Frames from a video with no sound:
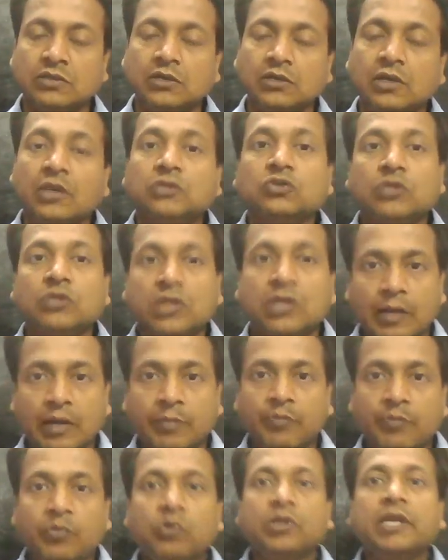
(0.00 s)
so the
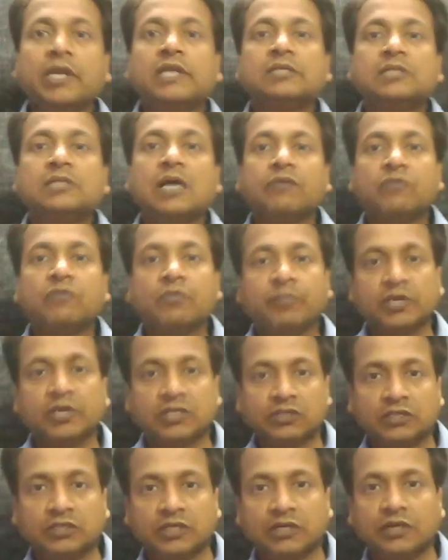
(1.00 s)
components of a
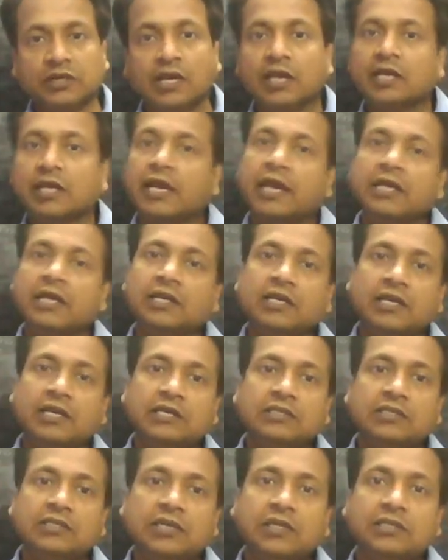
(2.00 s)
mixture can
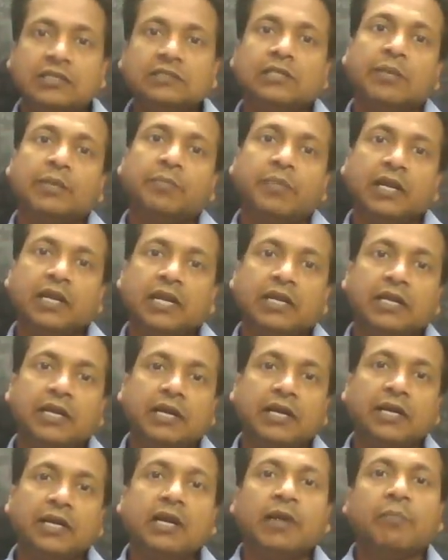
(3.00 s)
easily separate
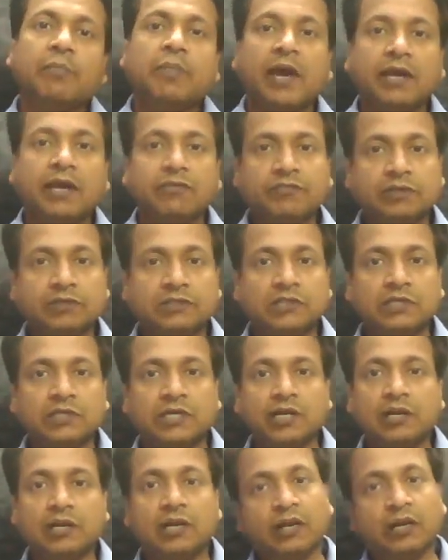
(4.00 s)
it by
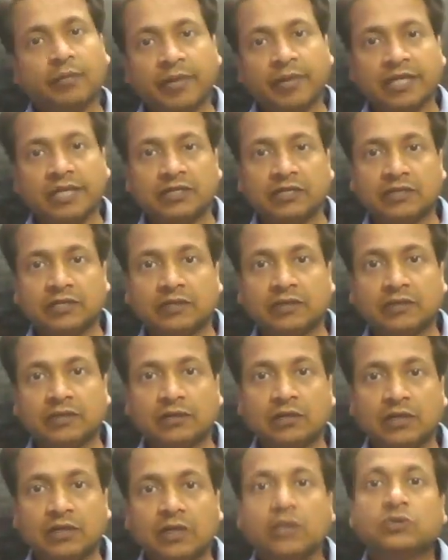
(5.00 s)
physical method.
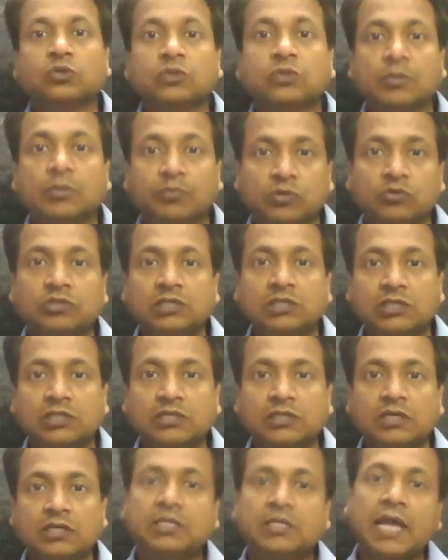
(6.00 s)
So the
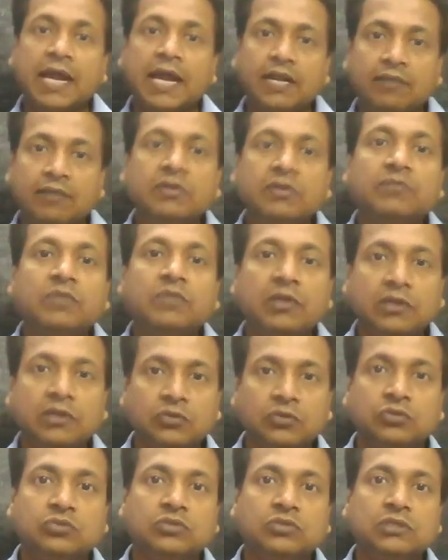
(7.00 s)
procedure that we will
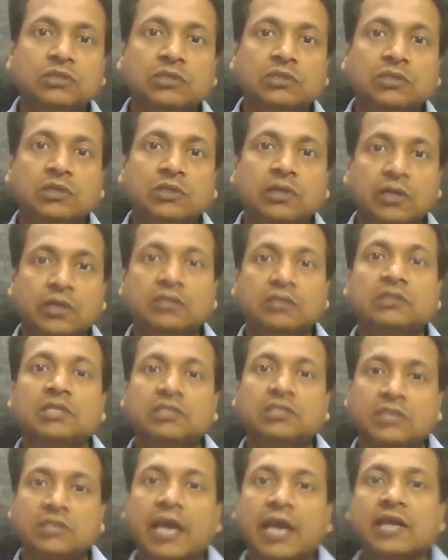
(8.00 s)
use in
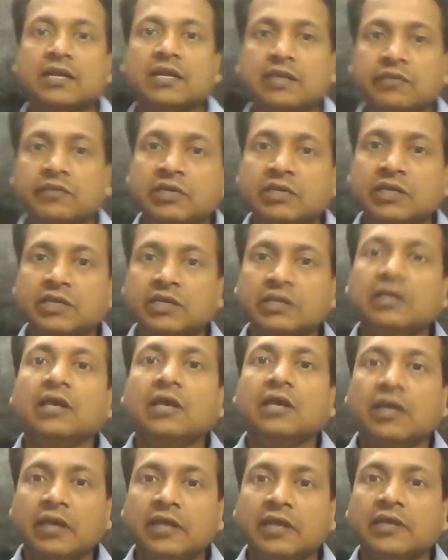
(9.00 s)
this activity
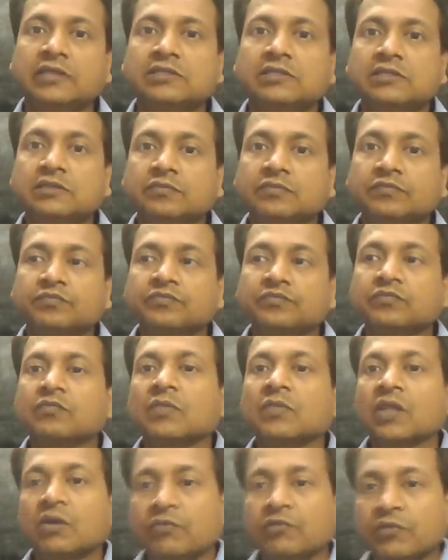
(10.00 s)
is
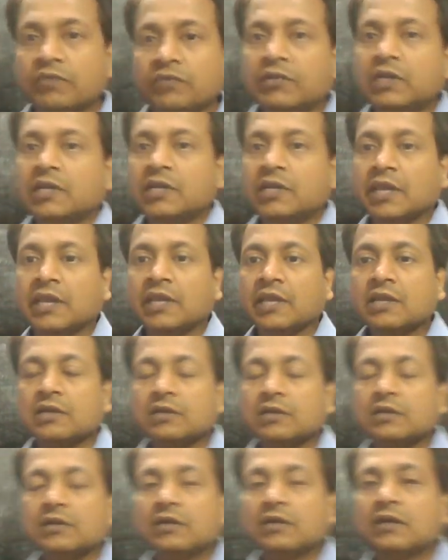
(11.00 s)
we will take
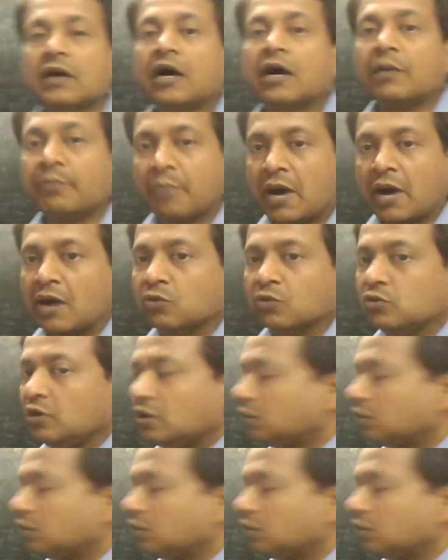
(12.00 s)
a bowl.